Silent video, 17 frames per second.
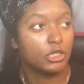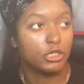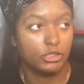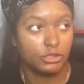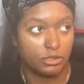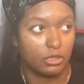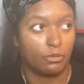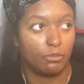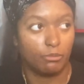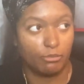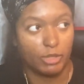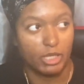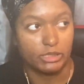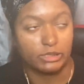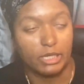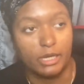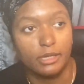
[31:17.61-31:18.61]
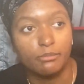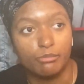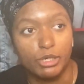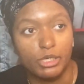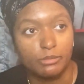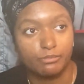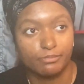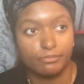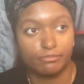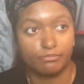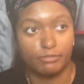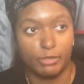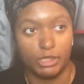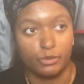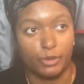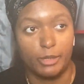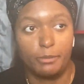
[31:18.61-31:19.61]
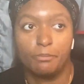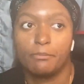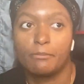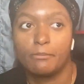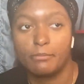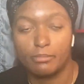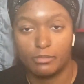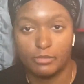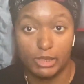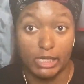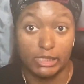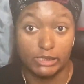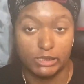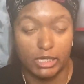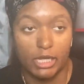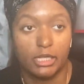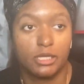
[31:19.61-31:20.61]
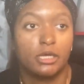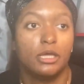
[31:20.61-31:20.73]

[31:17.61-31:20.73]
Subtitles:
So that's that. But anyway, that's that.